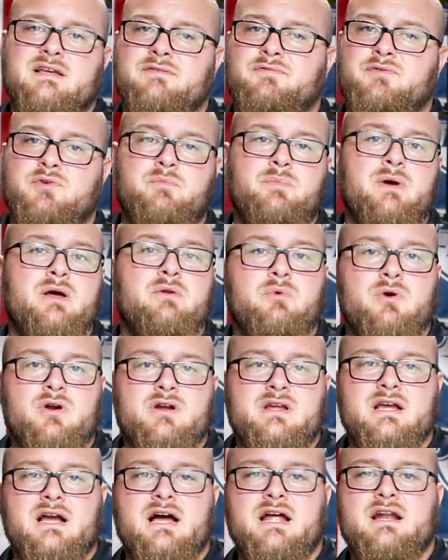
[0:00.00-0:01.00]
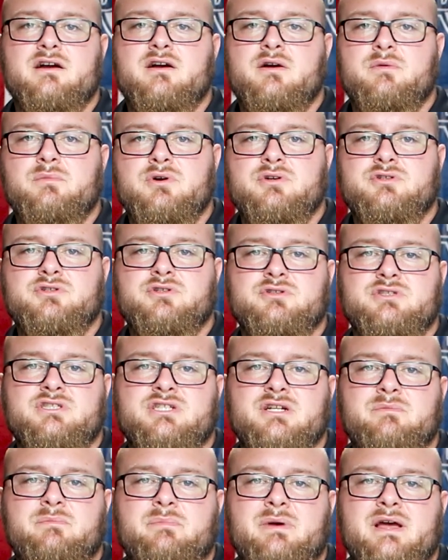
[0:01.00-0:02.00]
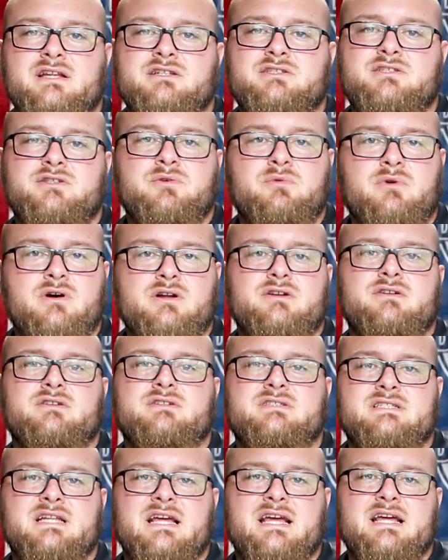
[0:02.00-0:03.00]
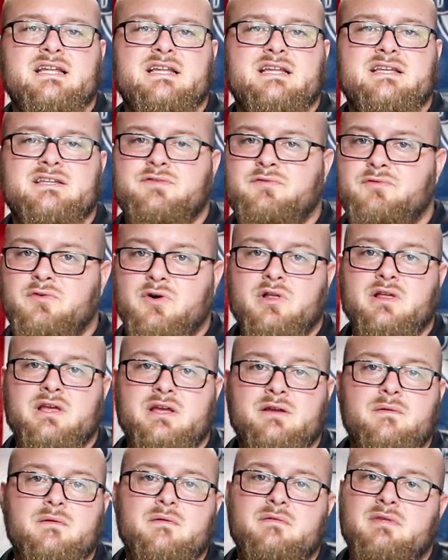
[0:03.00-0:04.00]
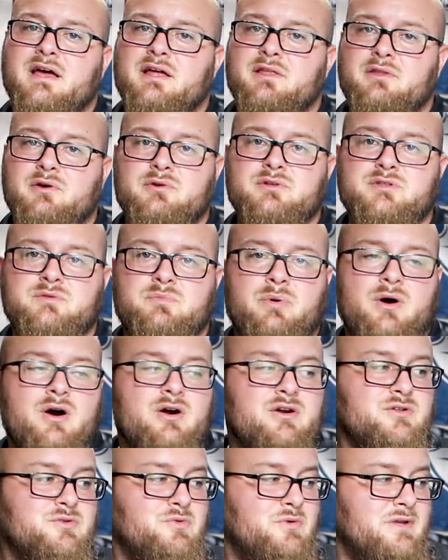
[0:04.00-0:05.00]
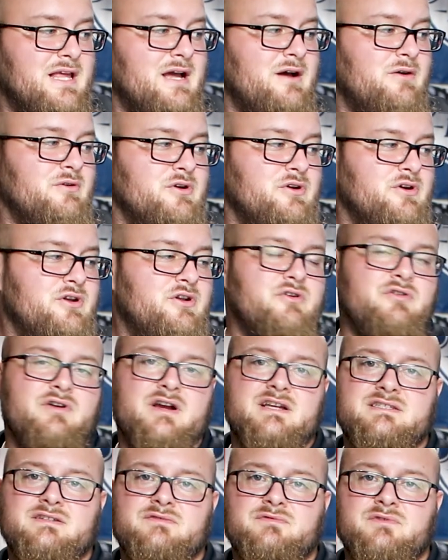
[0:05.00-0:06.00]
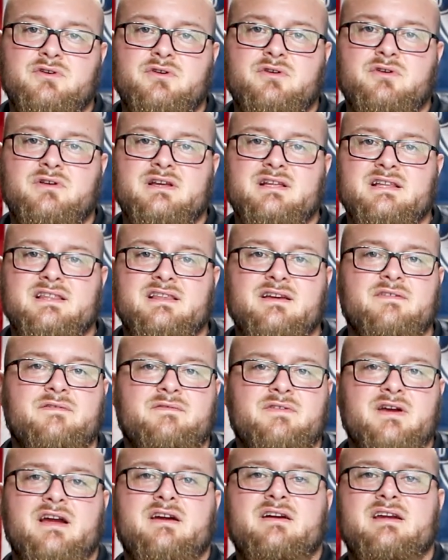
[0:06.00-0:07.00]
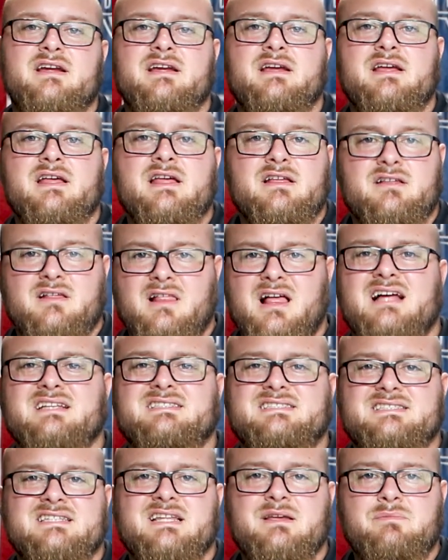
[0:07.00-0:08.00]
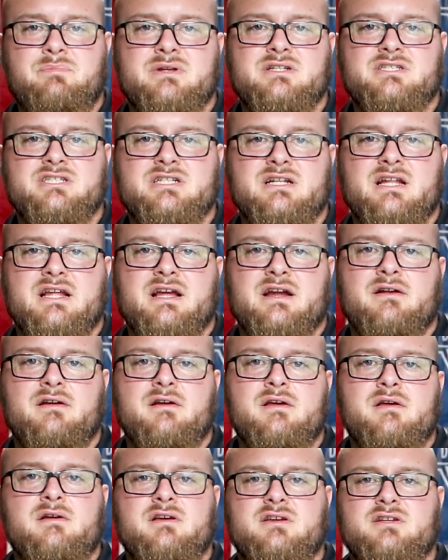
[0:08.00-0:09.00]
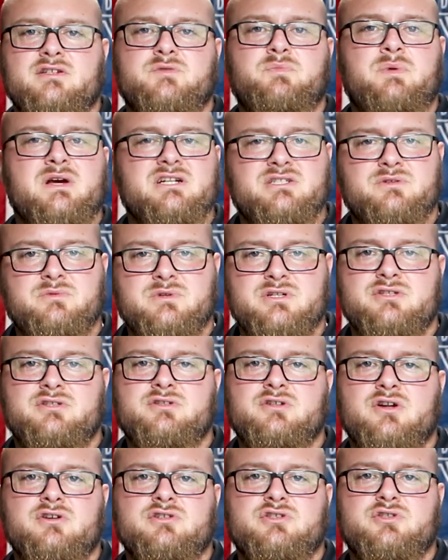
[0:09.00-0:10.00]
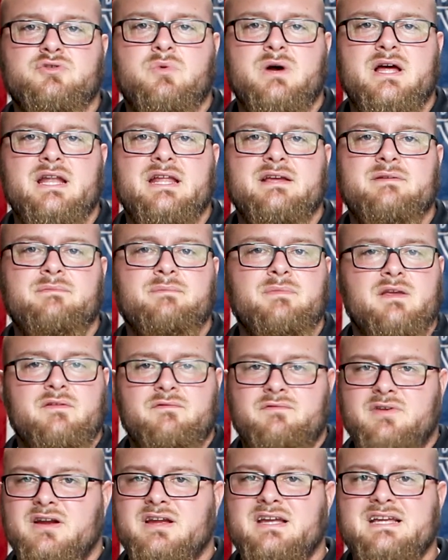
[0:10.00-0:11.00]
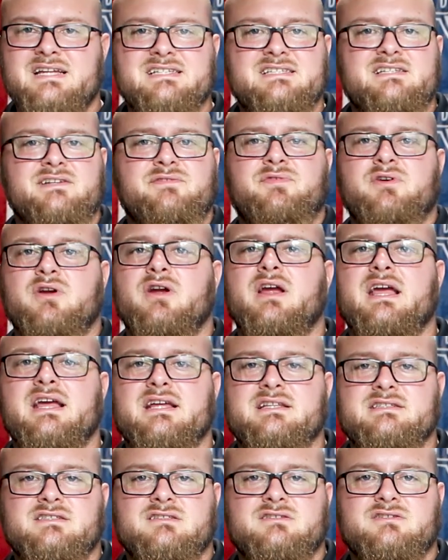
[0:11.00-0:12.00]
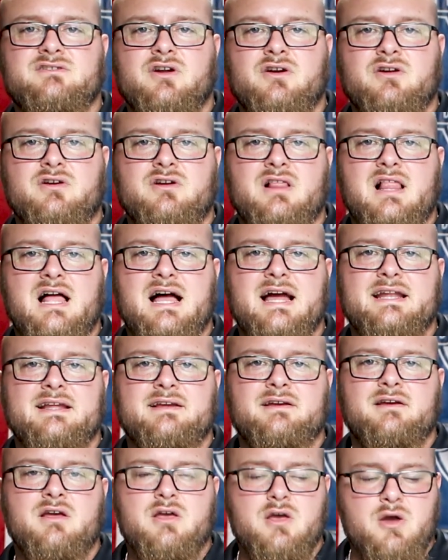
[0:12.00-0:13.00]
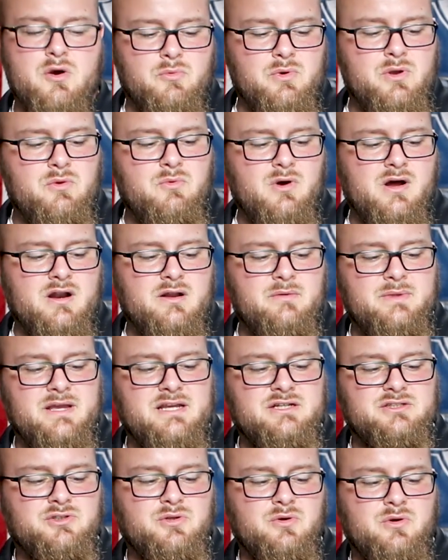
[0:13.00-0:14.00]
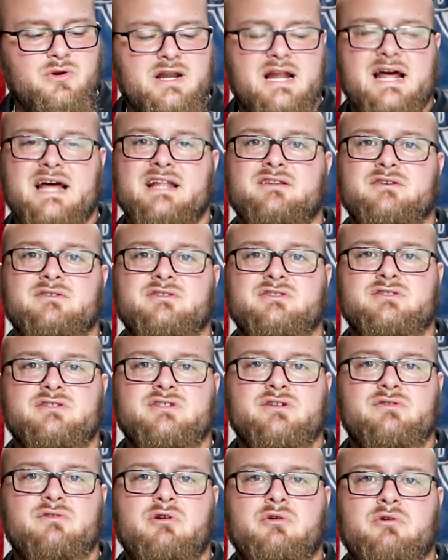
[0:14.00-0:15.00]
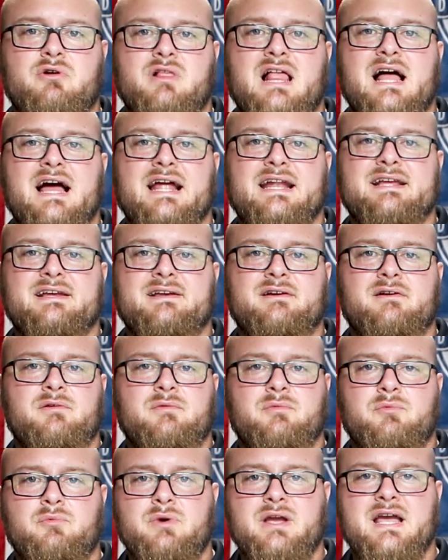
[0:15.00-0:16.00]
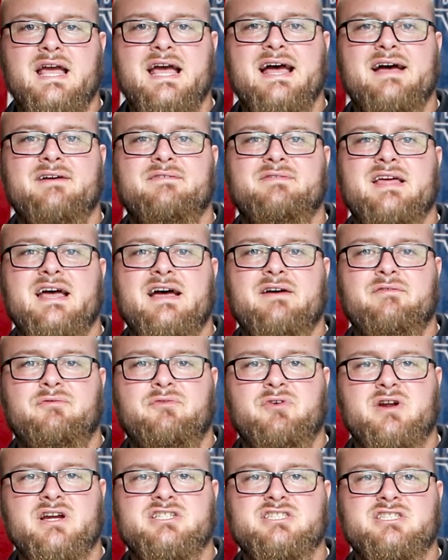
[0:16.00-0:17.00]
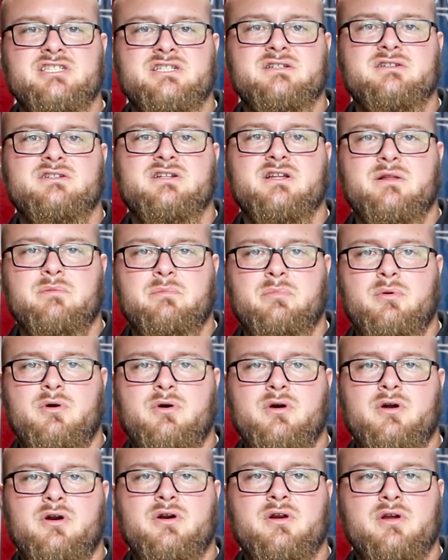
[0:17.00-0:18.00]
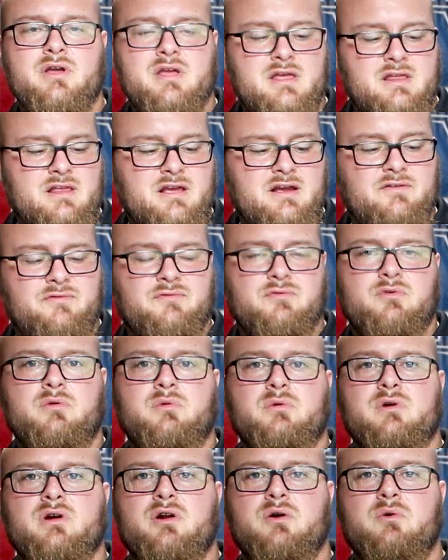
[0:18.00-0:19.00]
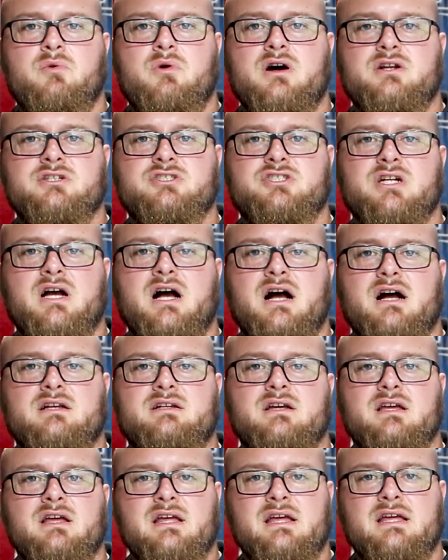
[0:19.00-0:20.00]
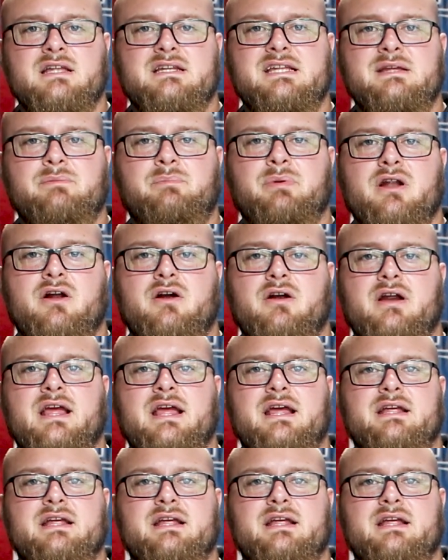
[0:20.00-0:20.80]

if you've been working on a commercial gym bench, you understand this fully, that those bars without good aggressive knurling, they're very, a lot of slippage in there, especially when you start sweating, very easy for your hands to start gliding. We wanna make sure that there's zero gliding, we have that friction to the bar, therefore we're gonna want chalk deep in our